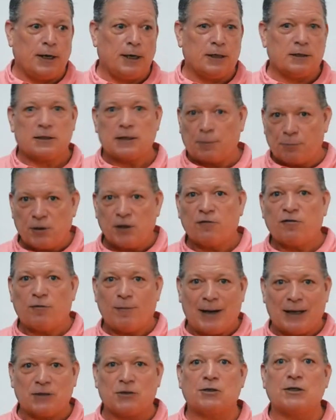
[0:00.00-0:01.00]
Something
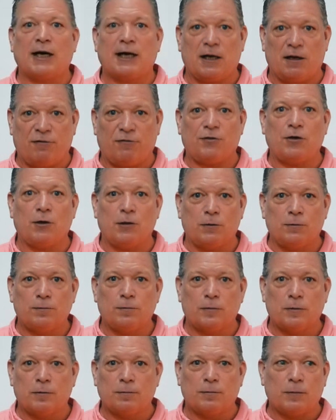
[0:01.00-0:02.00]
from outside of you.
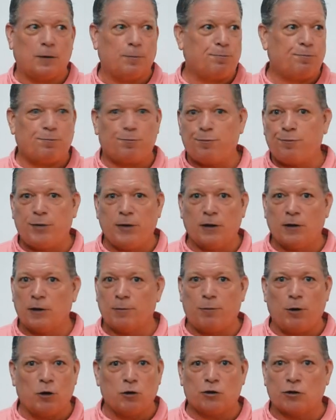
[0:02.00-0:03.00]
A pill,
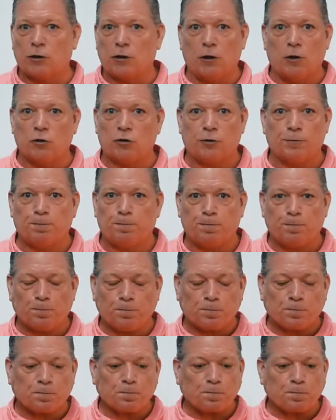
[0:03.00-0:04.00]
a potion, a lotion.